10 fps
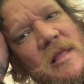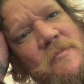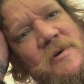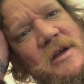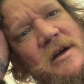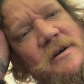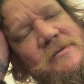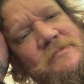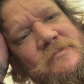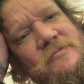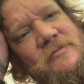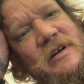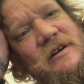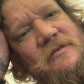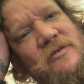But yeah, we
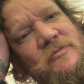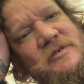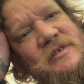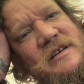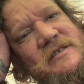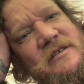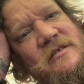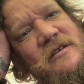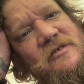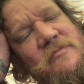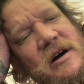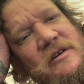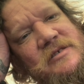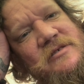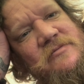got almost less than 100
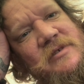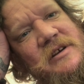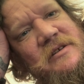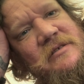miles till we hit